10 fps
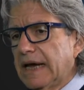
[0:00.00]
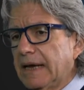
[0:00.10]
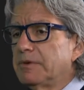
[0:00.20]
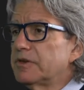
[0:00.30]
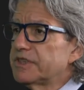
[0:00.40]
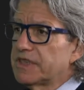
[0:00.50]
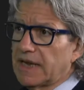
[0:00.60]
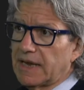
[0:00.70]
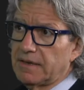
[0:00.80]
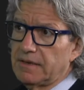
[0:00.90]
And because they
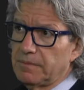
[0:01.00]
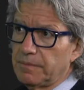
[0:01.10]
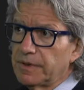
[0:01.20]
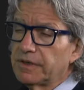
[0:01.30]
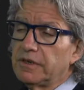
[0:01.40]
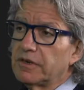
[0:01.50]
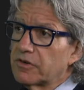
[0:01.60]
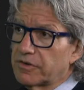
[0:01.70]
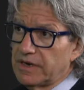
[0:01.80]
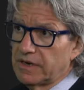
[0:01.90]
had the ability to
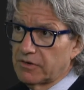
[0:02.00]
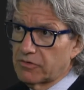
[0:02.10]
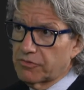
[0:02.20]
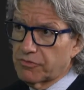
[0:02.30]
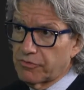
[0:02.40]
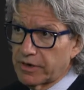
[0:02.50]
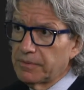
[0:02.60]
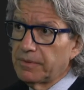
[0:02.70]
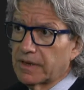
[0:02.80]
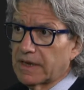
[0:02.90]
create
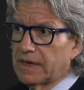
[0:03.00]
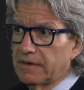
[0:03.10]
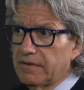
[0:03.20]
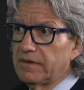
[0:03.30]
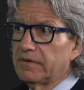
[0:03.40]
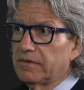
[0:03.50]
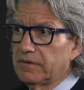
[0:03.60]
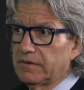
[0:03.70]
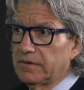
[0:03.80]
incredible content